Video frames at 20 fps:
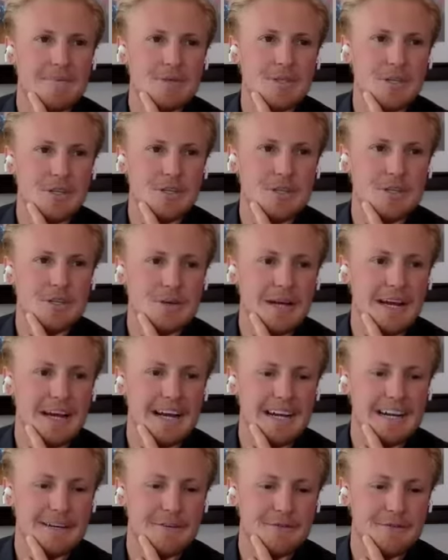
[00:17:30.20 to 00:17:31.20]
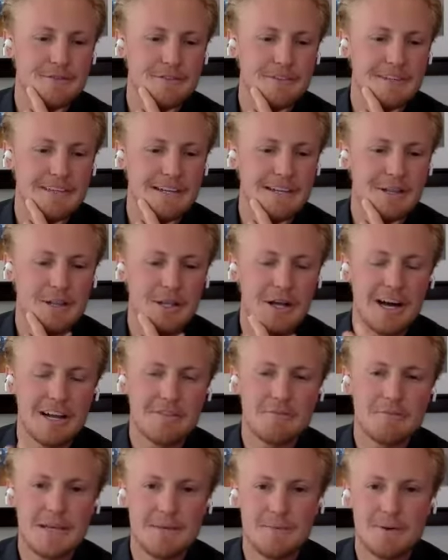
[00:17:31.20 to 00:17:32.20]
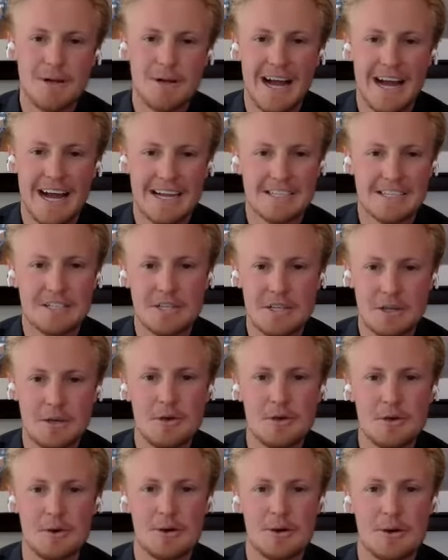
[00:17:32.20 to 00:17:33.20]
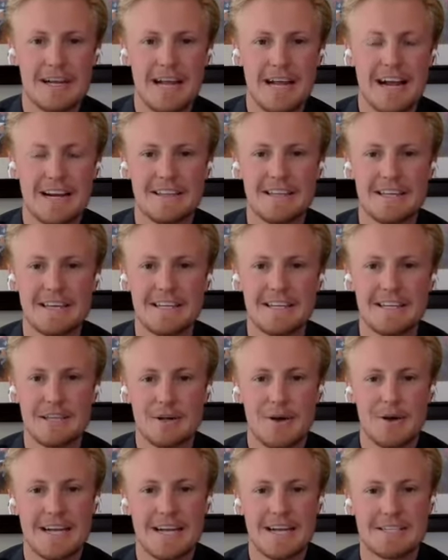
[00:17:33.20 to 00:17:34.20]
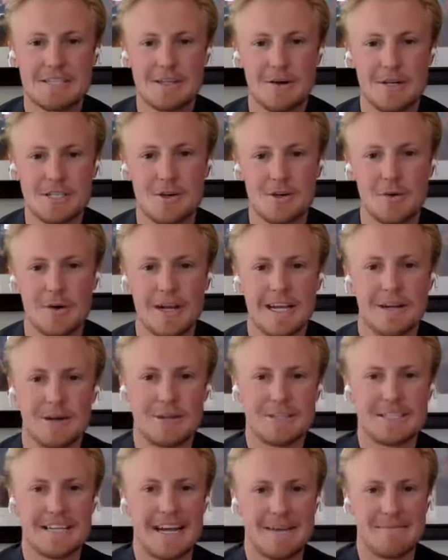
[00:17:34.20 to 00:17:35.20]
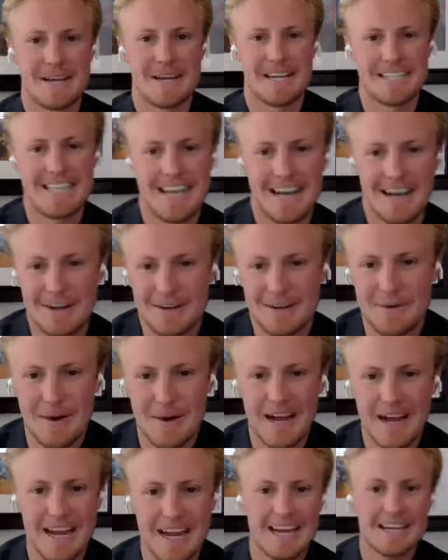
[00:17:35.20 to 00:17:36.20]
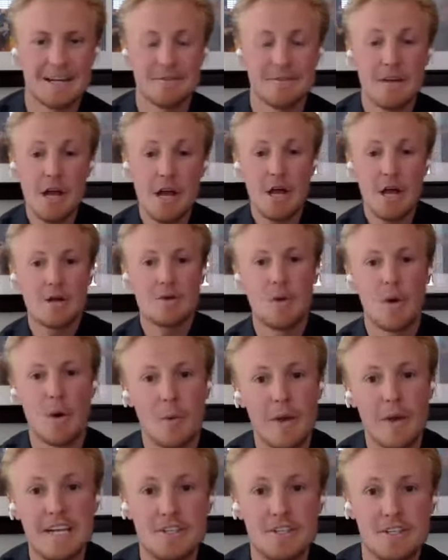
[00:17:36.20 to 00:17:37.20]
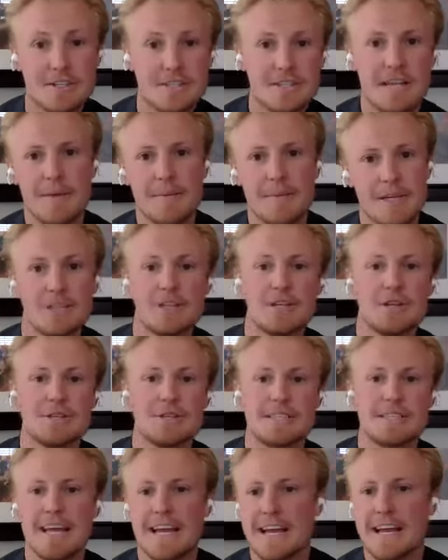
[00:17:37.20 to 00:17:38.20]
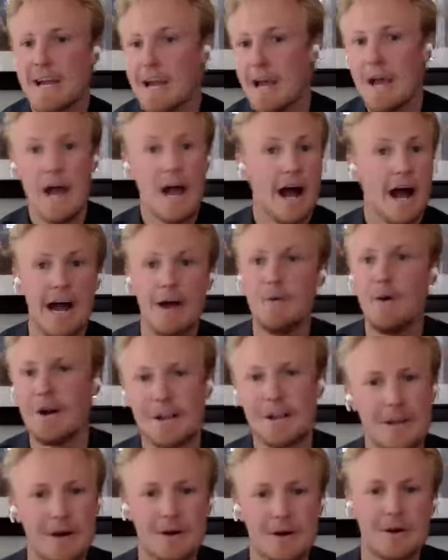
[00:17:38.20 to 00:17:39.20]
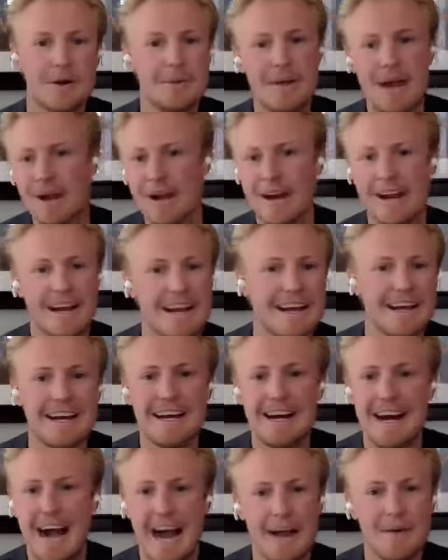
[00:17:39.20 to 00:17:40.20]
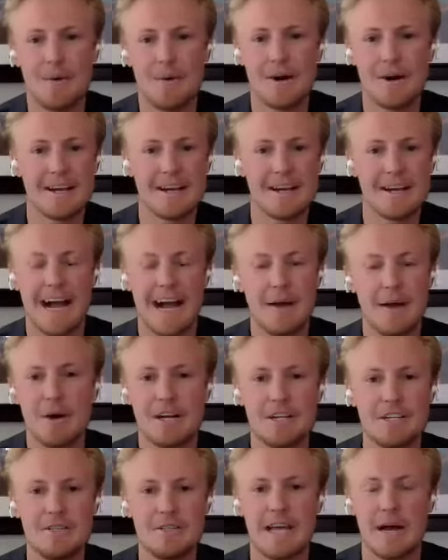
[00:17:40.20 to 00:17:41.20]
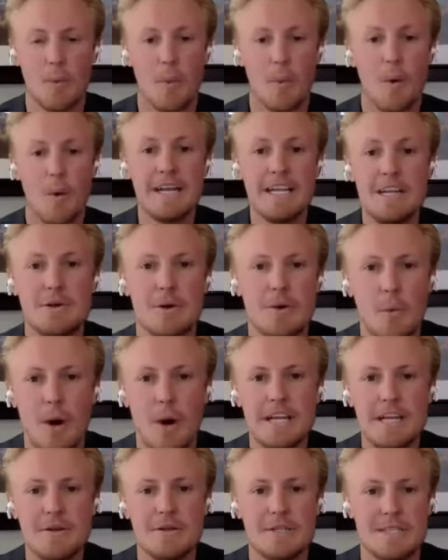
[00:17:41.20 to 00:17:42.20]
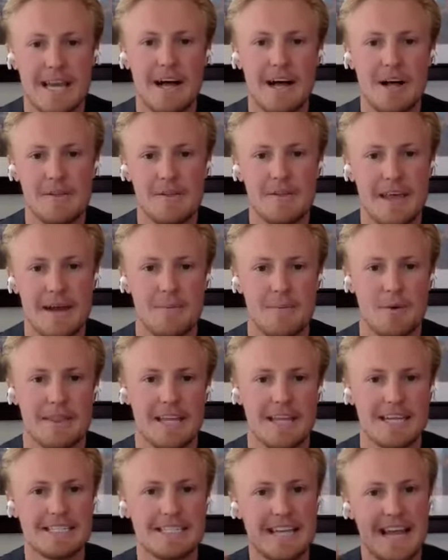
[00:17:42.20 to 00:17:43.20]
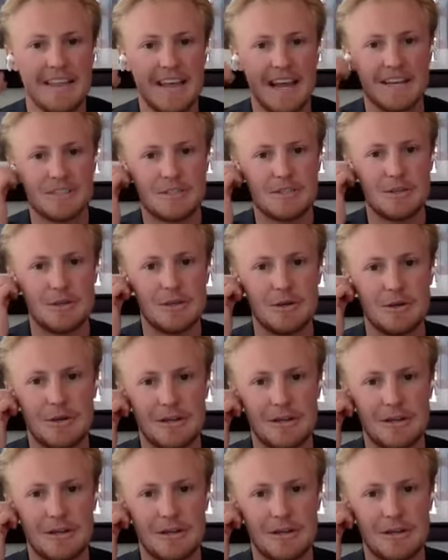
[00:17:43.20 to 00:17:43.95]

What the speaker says: sure you have a lot of people ask you, kind of the grass is always greener type mentality, right? Of Norwegians coming to you saying, I want to go to America. I want to do that. What do you tell them when they say that to you?